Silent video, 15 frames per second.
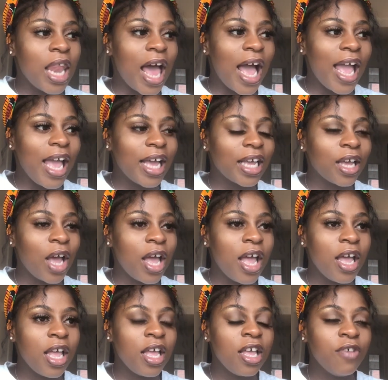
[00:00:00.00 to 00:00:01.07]
Like,
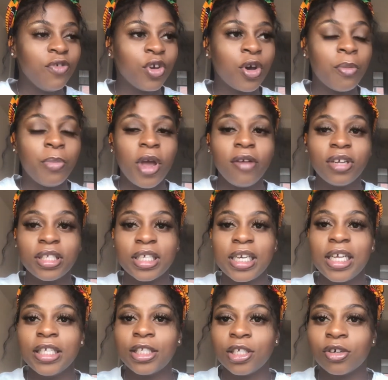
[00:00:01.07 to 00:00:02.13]
if you compare it to
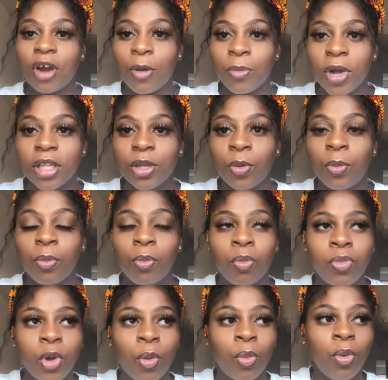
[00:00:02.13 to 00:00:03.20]
an Instagram where
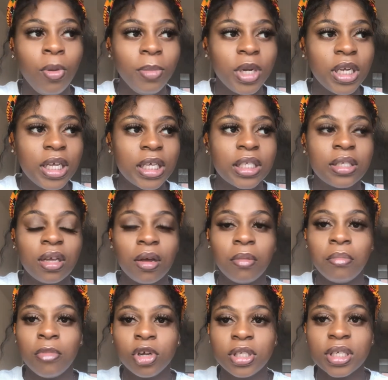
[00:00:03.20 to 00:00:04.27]
the woman is
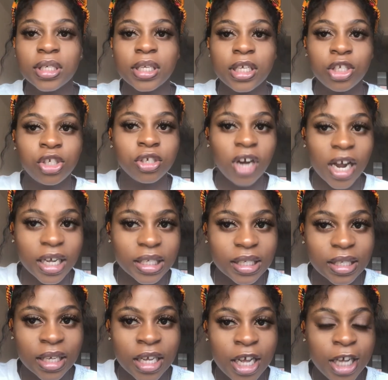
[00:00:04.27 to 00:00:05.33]
modestly
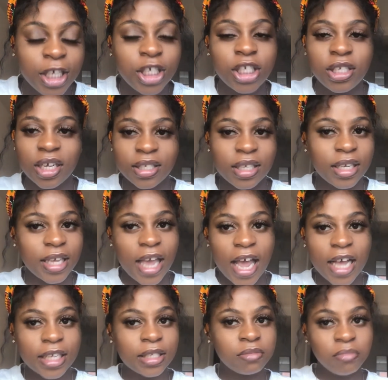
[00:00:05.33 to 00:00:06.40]
dressed, she doesn't
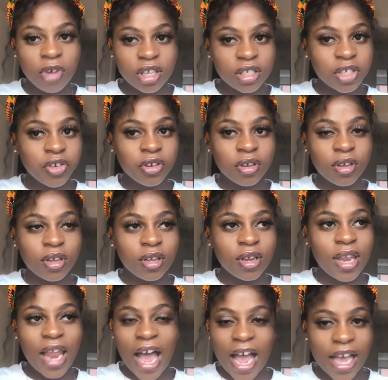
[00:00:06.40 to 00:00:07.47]
get as much
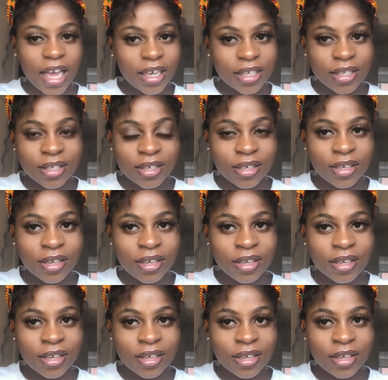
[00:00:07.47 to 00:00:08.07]
likes,